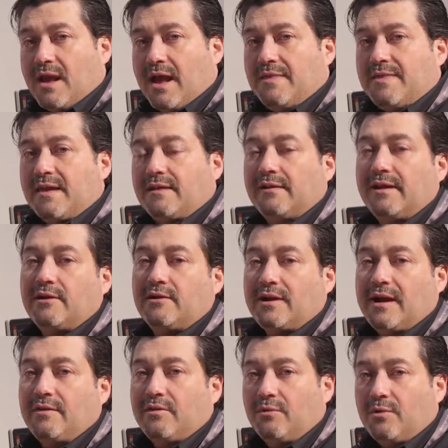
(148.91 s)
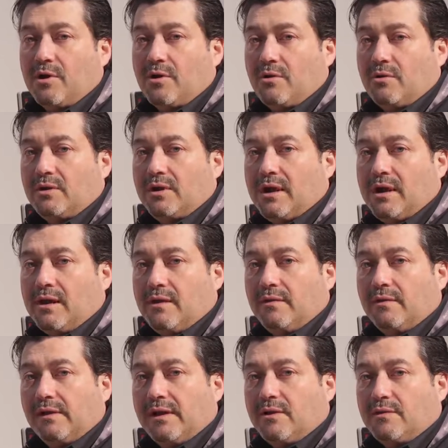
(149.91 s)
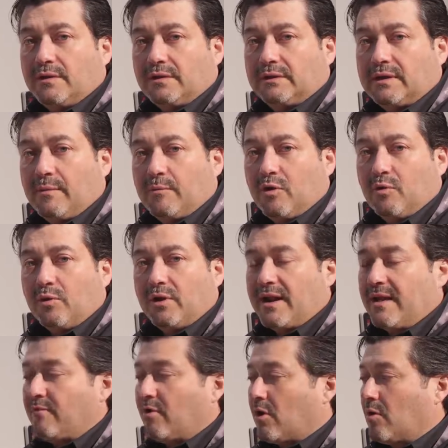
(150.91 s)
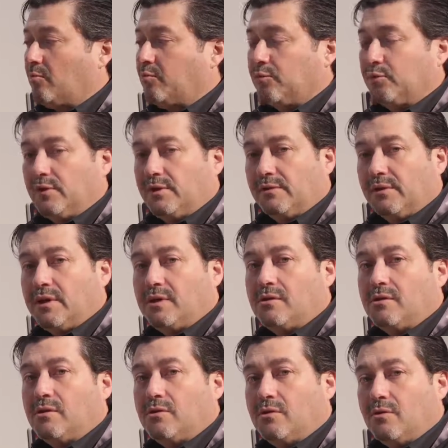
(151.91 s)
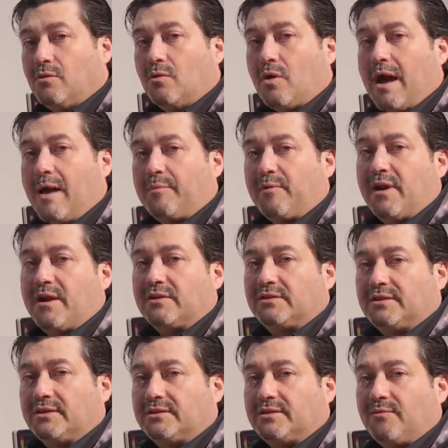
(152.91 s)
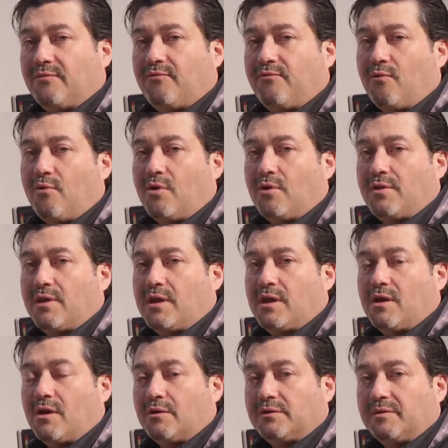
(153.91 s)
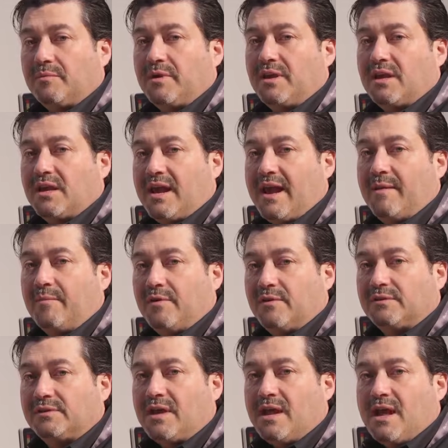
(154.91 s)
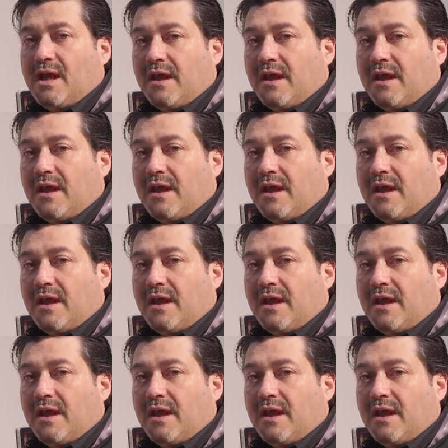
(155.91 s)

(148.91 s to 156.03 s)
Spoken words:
And then later down the road, later this summer, we're gonna have a completely new operating system for the URSA Mini cameras.